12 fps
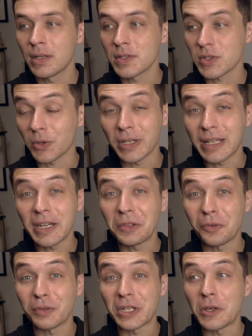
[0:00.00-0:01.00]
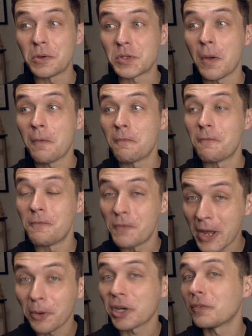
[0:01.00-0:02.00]
started getting their videos
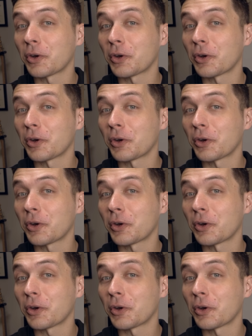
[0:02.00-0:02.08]
very,